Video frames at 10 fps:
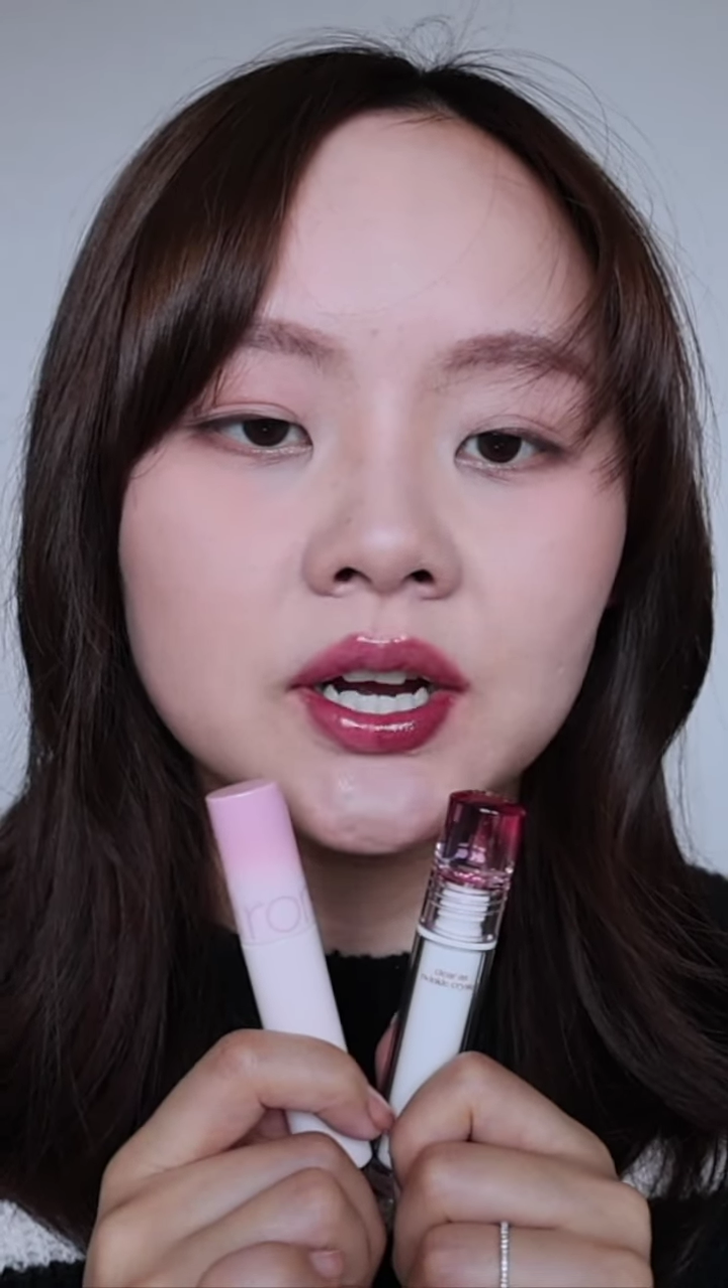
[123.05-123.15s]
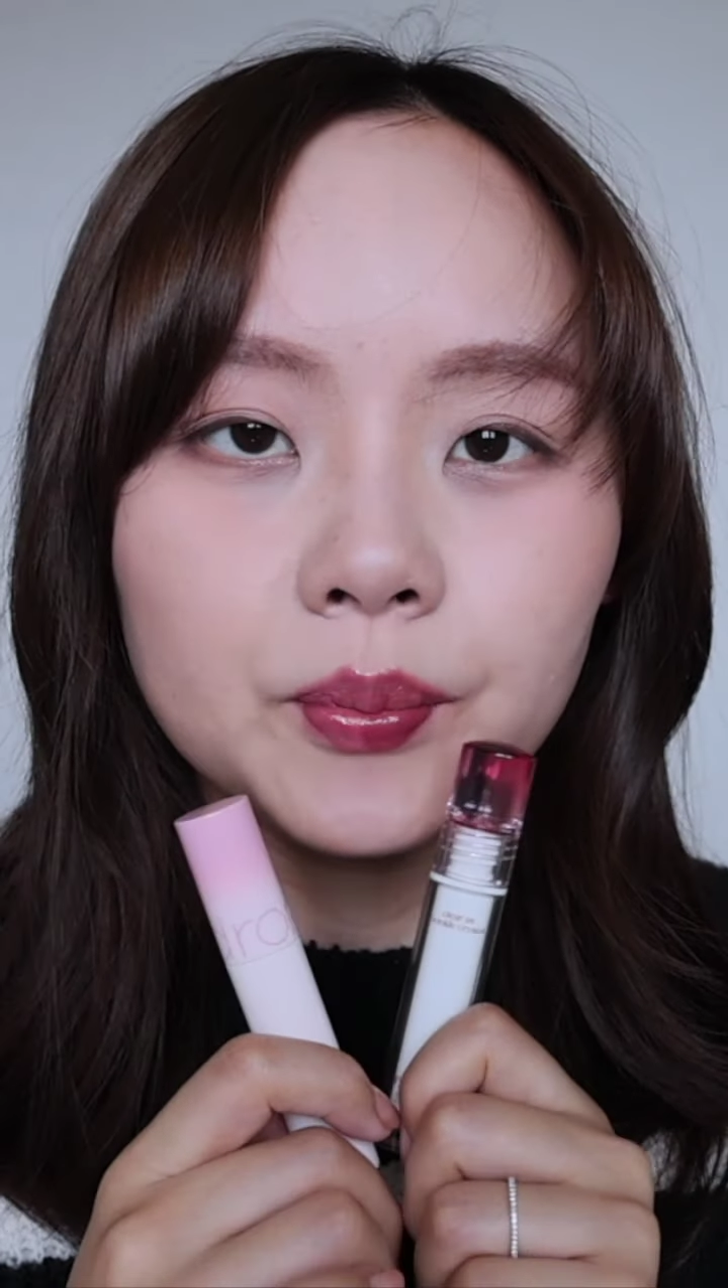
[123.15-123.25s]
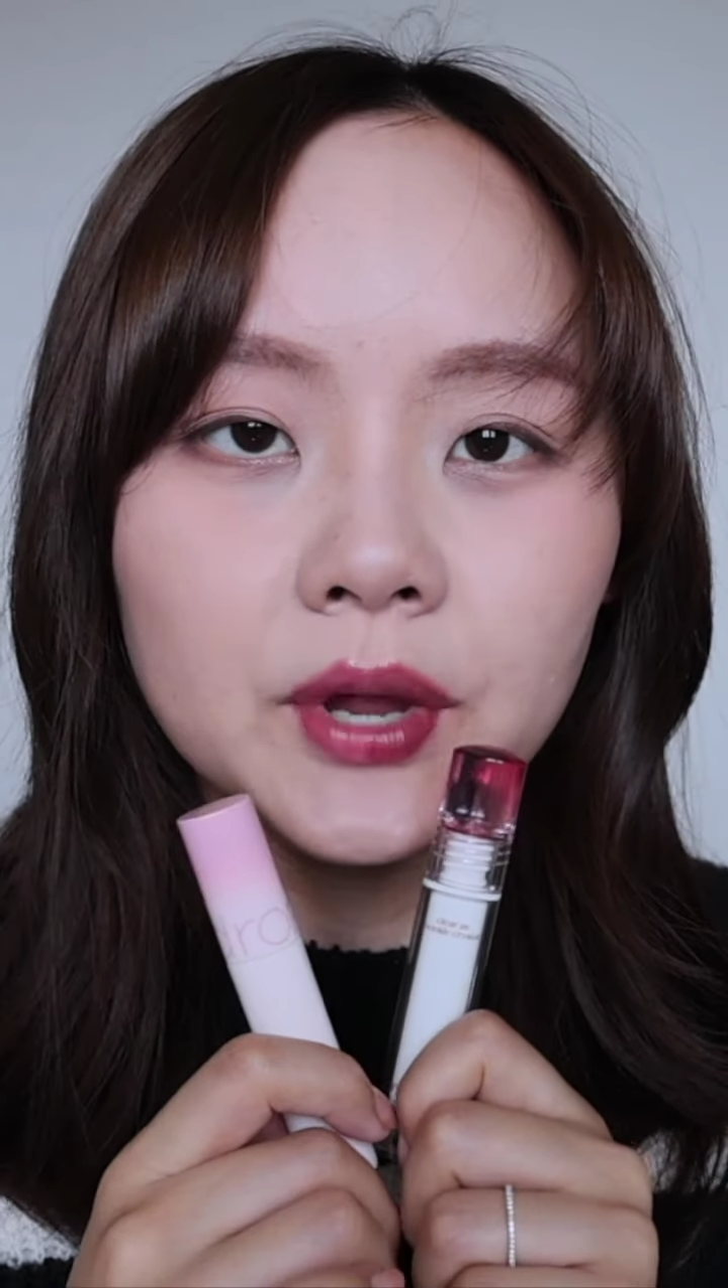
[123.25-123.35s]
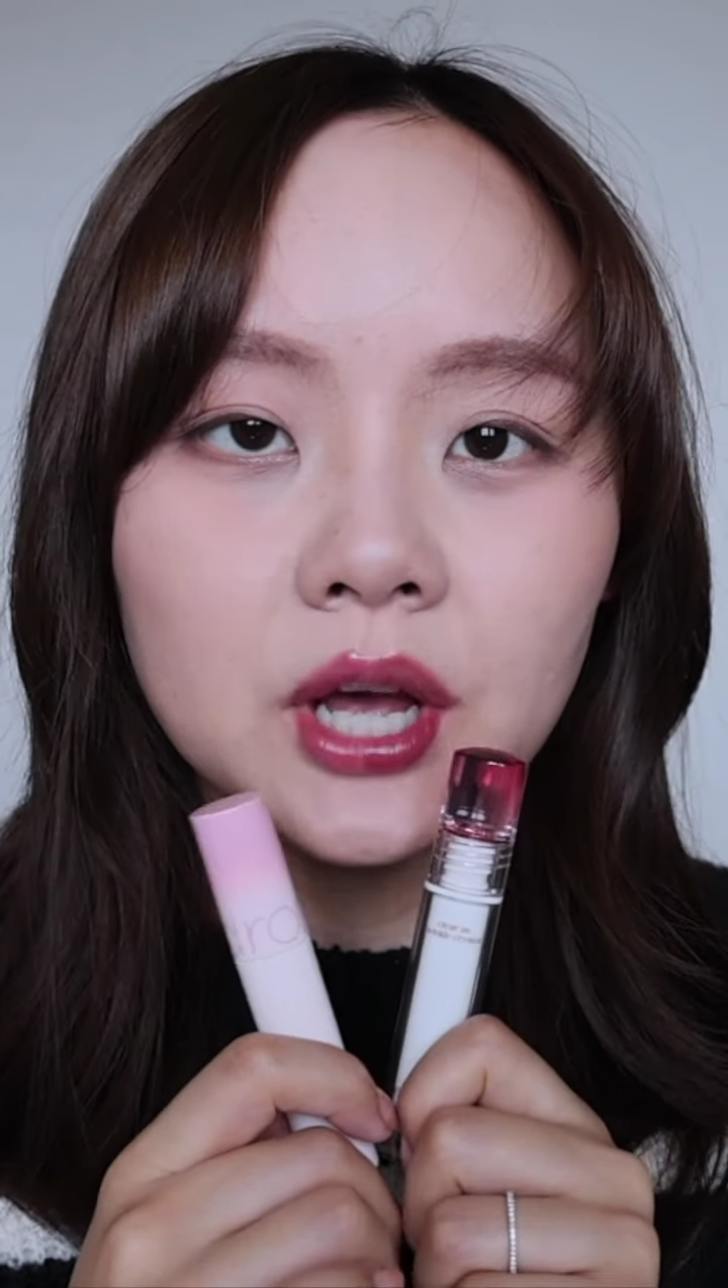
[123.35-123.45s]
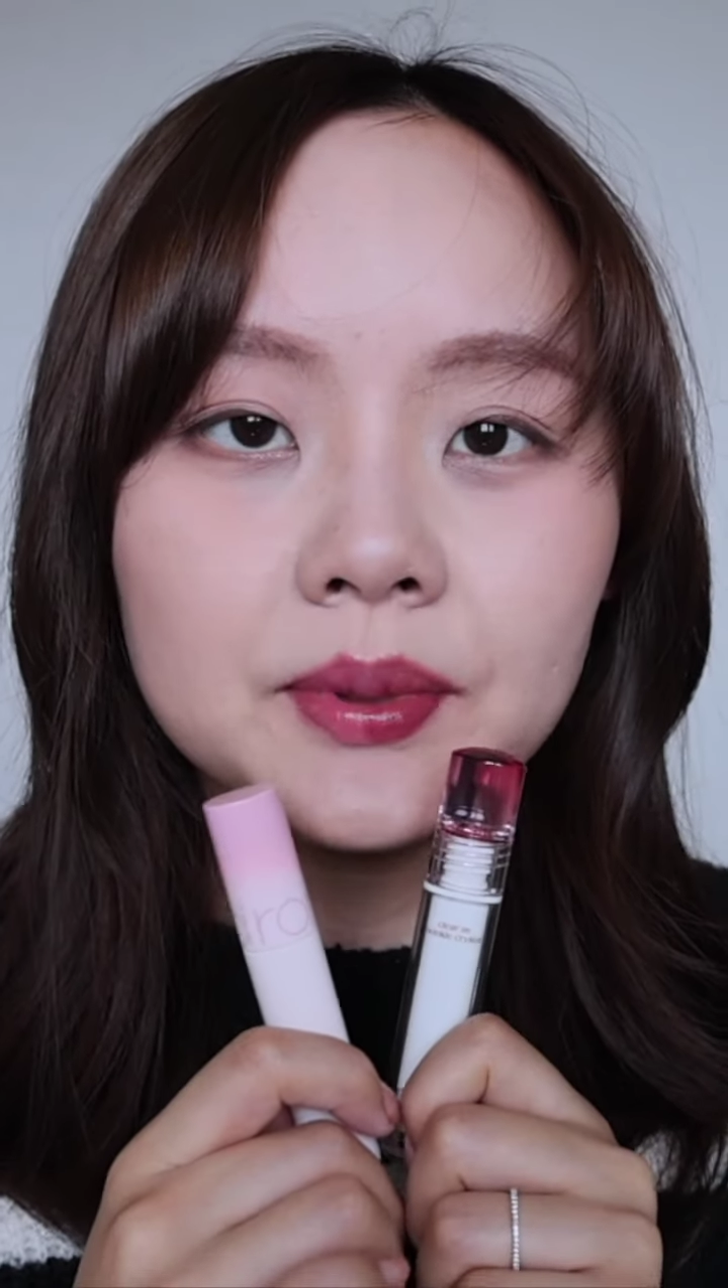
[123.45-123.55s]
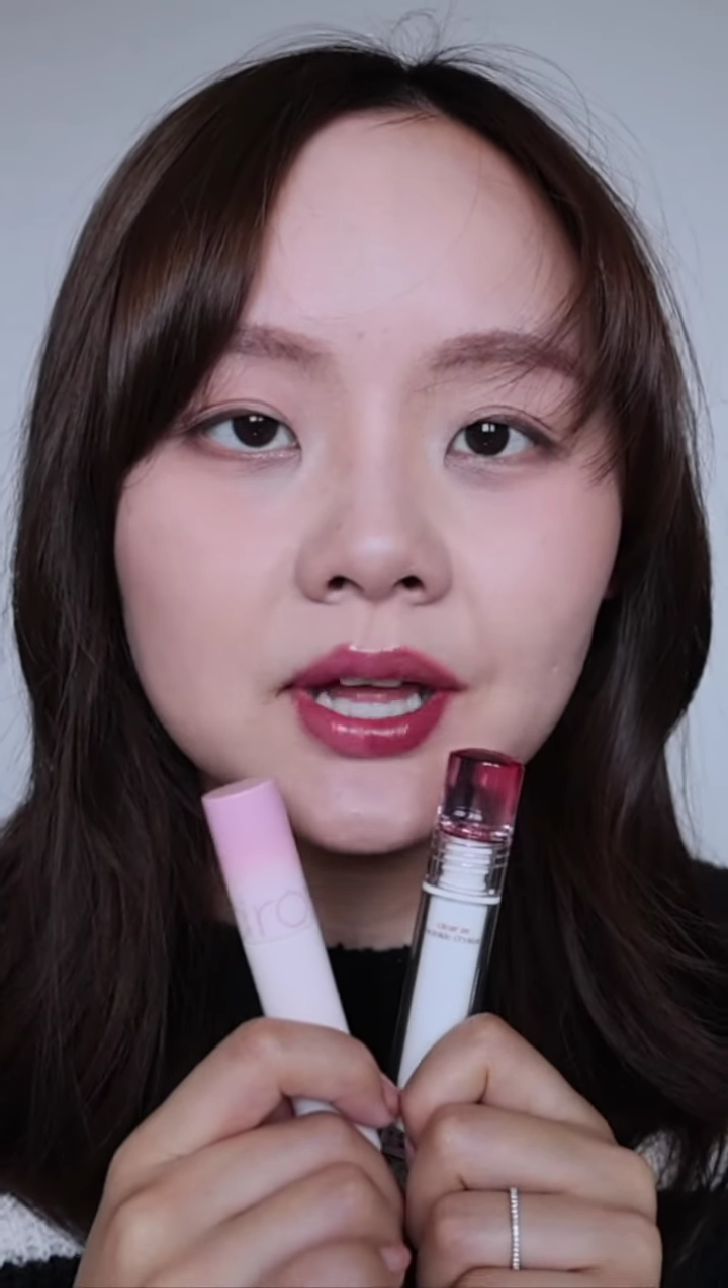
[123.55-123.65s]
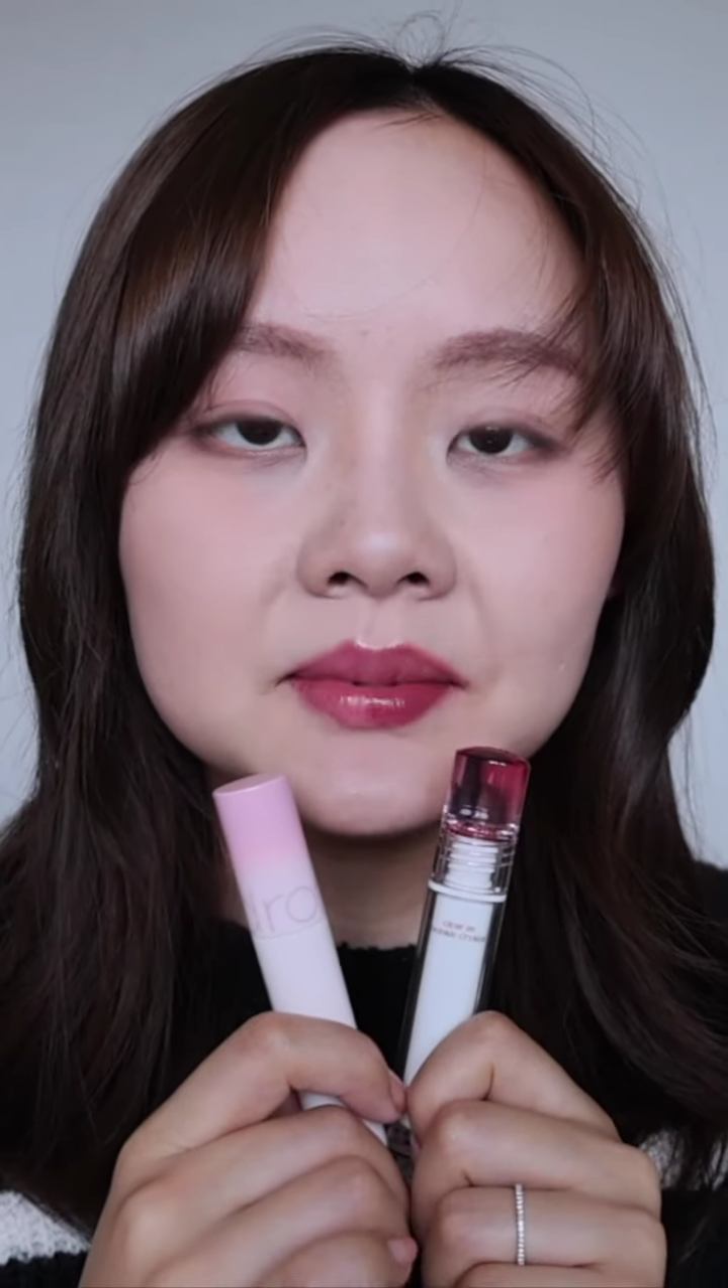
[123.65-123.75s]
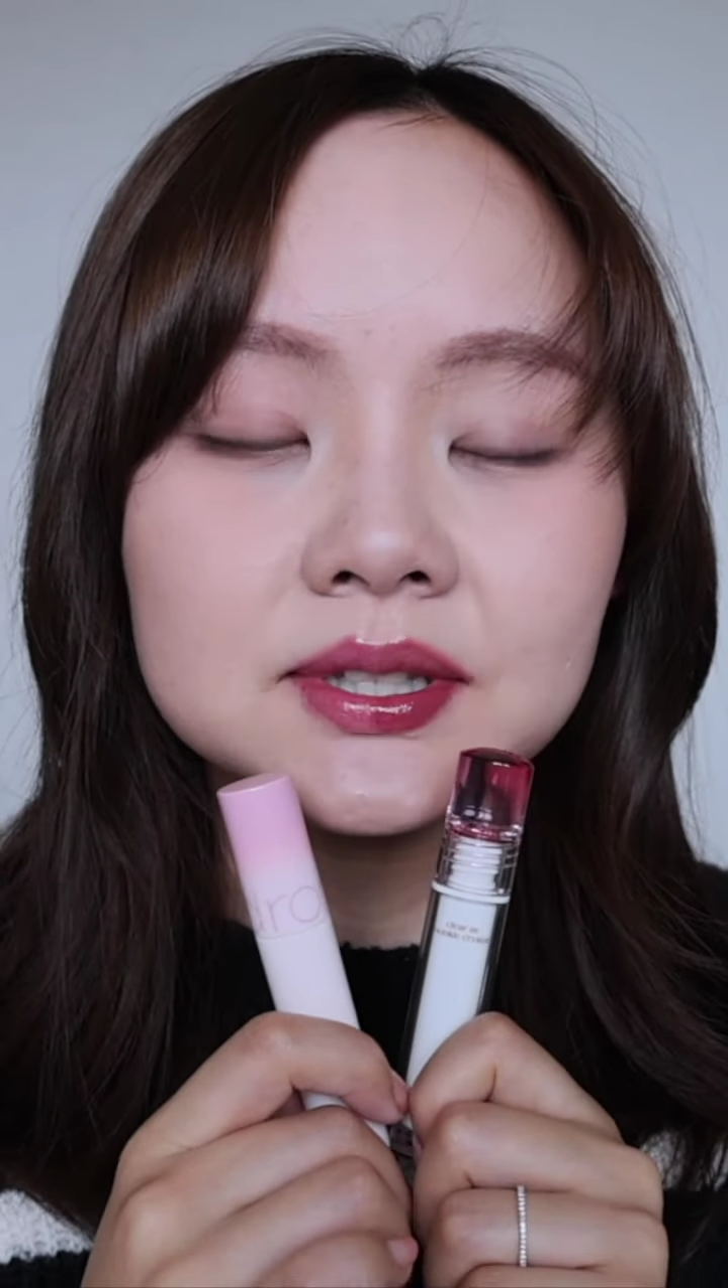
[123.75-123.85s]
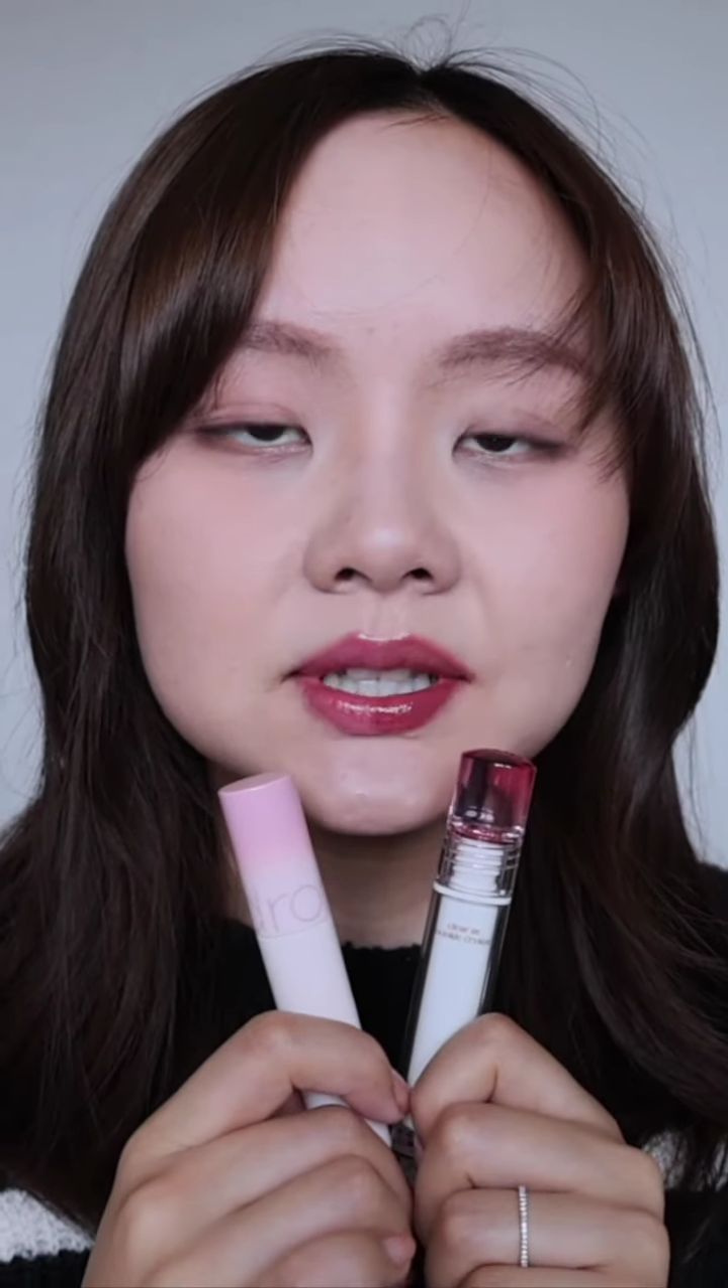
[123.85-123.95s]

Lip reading: For Pale Plum, it's